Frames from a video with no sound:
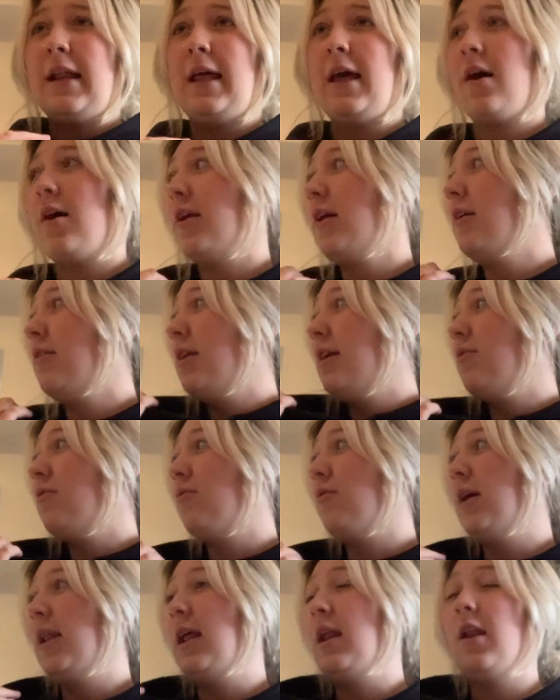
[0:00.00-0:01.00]
I don't even
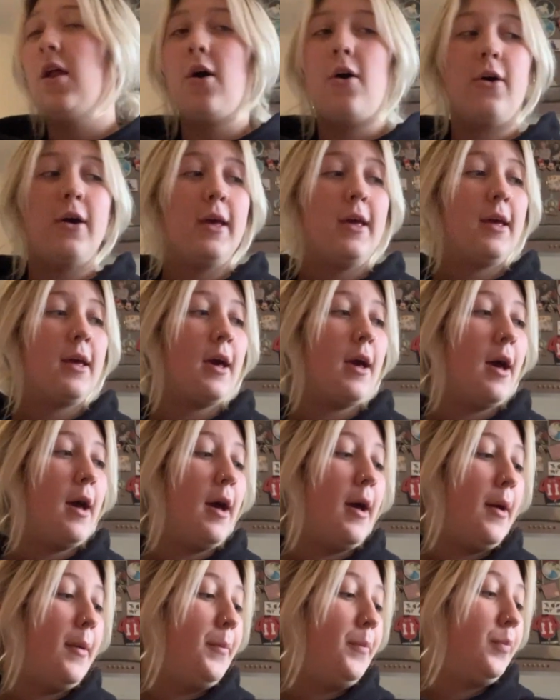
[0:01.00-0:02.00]
really like
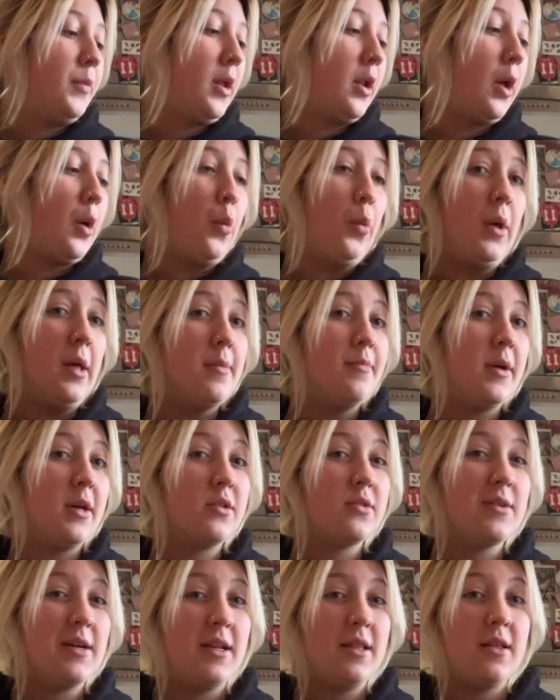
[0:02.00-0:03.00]
Weetabix
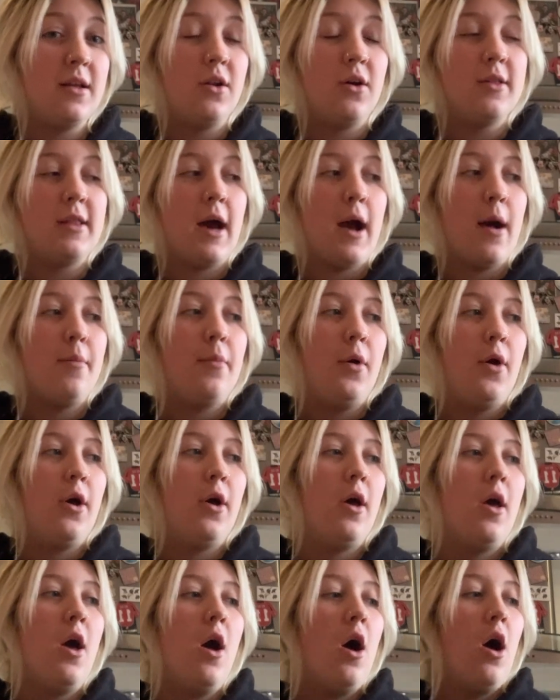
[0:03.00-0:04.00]
or anything like that, but
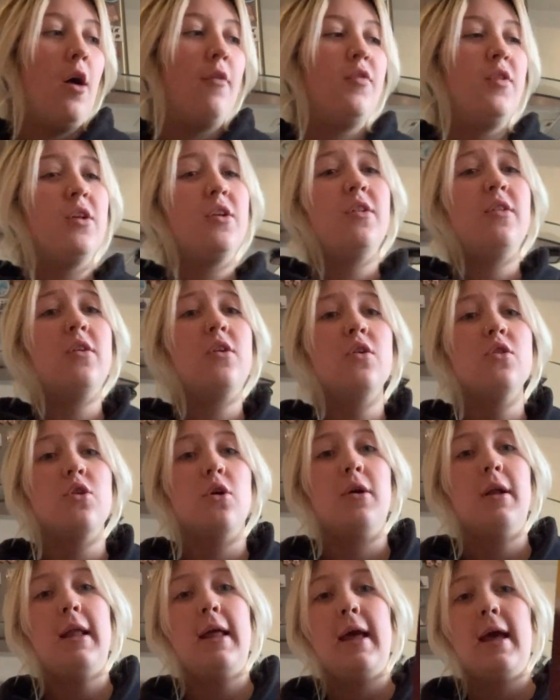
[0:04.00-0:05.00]
obviously because I've got
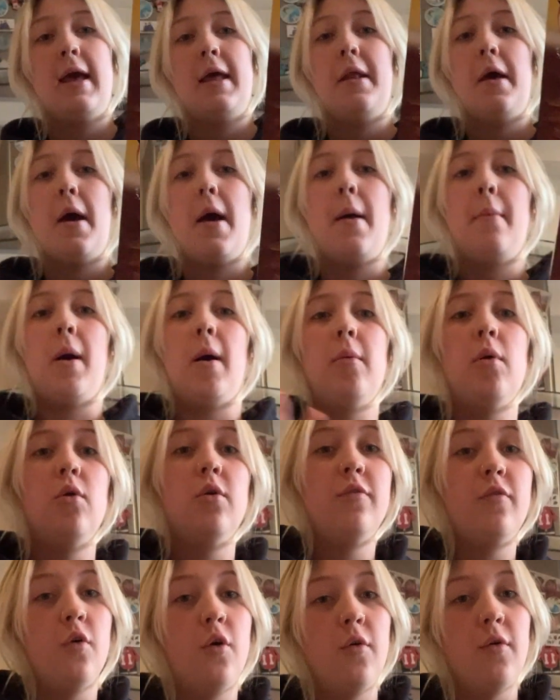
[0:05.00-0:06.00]
chocolate in, I'm all for